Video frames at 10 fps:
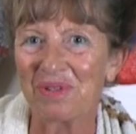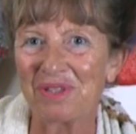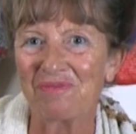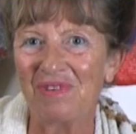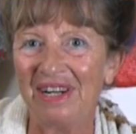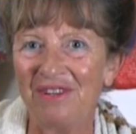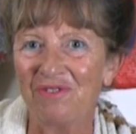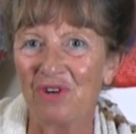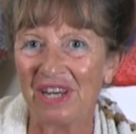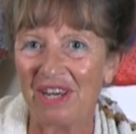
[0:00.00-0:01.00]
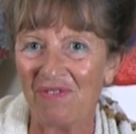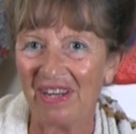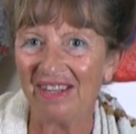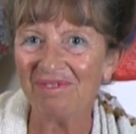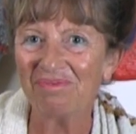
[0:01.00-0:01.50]
really forgiving,
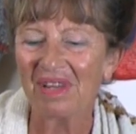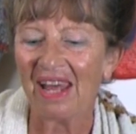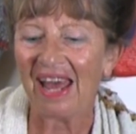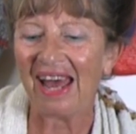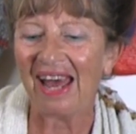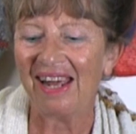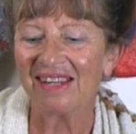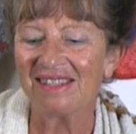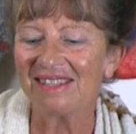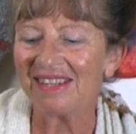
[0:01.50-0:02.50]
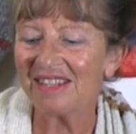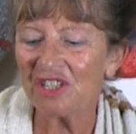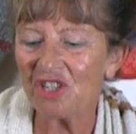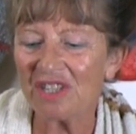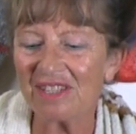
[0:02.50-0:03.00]
and it's
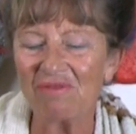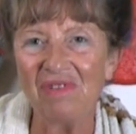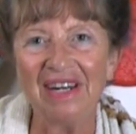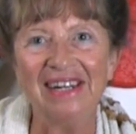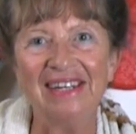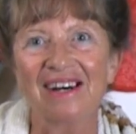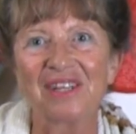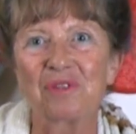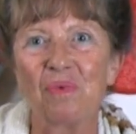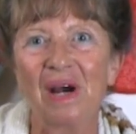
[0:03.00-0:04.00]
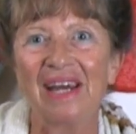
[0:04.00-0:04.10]
just a really nice way